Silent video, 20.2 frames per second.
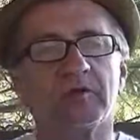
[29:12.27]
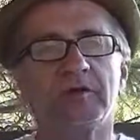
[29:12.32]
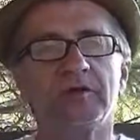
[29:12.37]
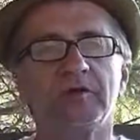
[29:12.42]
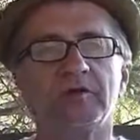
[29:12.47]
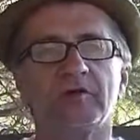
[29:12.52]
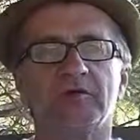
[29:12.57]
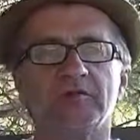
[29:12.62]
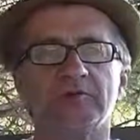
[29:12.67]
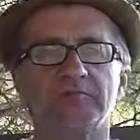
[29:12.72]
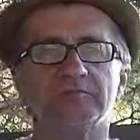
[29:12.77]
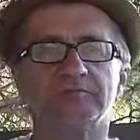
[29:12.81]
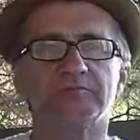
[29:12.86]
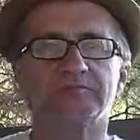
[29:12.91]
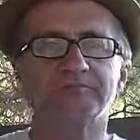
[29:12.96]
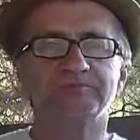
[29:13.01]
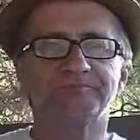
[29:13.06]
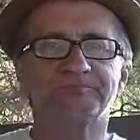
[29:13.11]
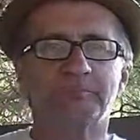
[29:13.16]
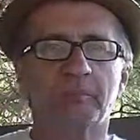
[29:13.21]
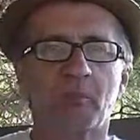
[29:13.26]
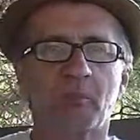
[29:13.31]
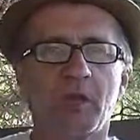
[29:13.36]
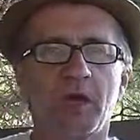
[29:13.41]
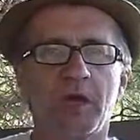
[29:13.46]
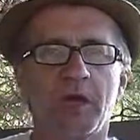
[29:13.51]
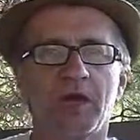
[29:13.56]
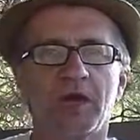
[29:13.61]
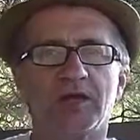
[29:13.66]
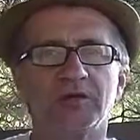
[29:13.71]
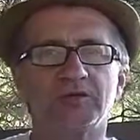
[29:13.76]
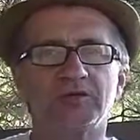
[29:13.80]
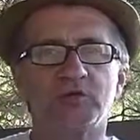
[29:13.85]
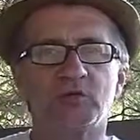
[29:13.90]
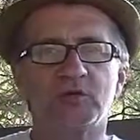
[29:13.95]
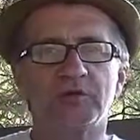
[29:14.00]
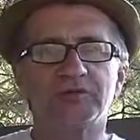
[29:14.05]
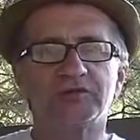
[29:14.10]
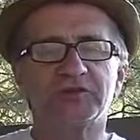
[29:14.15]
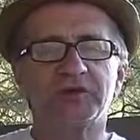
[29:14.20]
know, uh,
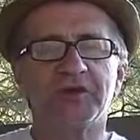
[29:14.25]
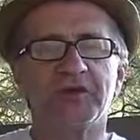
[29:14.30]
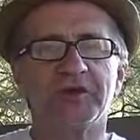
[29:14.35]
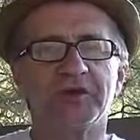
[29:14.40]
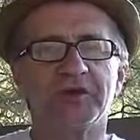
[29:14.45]
Jewish